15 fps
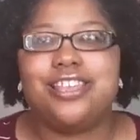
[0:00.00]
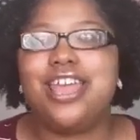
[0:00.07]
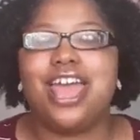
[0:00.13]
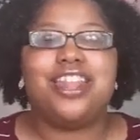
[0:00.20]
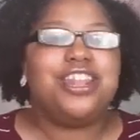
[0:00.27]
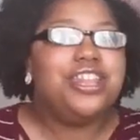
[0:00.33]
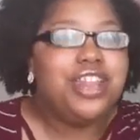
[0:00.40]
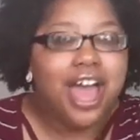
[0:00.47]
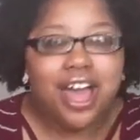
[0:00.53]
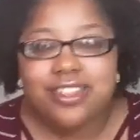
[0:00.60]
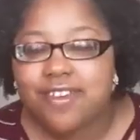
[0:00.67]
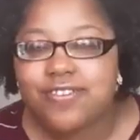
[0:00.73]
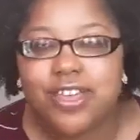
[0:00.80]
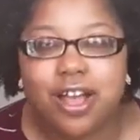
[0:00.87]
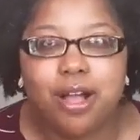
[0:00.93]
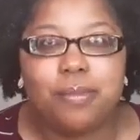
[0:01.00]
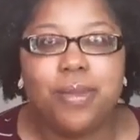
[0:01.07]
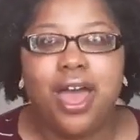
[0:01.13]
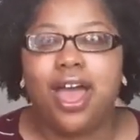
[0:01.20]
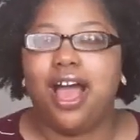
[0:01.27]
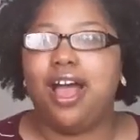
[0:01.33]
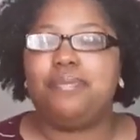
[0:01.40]
that none of
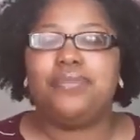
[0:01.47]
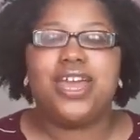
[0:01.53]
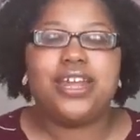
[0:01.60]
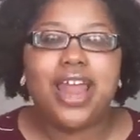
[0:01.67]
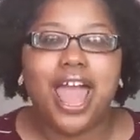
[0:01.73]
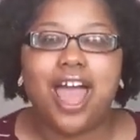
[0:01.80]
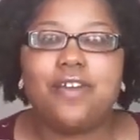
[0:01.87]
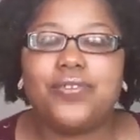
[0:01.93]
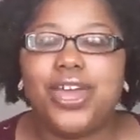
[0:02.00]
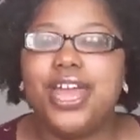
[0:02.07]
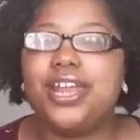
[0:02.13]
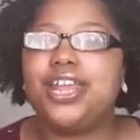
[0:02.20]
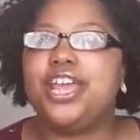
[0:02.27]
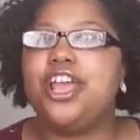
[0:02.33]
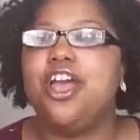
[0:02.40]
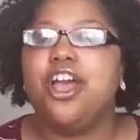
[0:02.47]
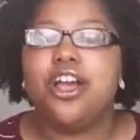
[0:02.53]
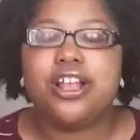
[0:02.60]
them um, didn't have any